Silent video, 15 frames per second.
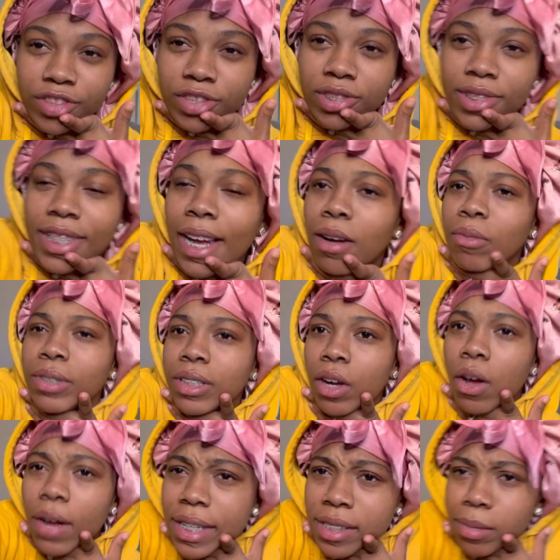Yeah, I want.
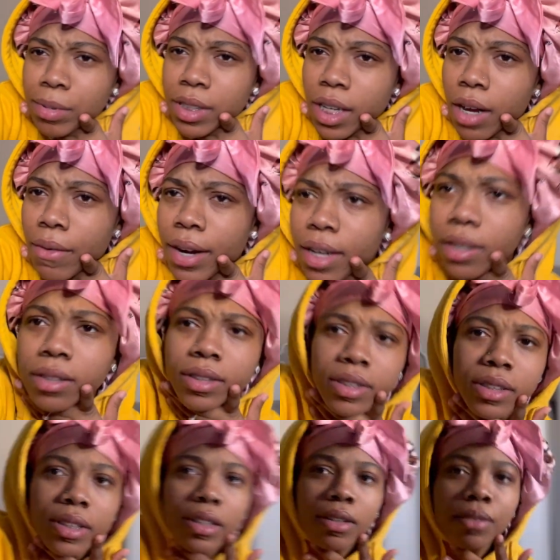Oh, I should put y'all right here
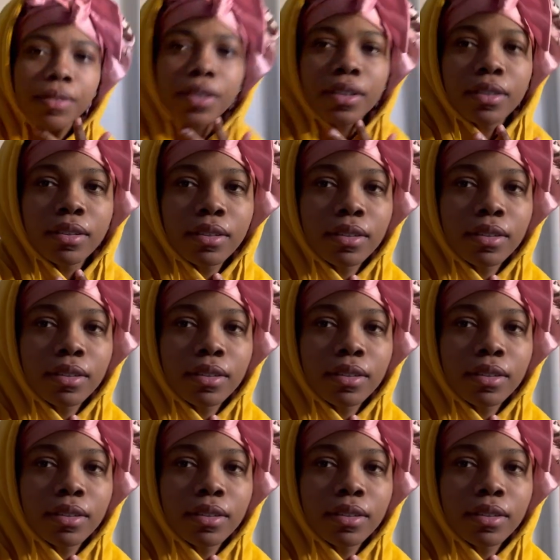instead of over here.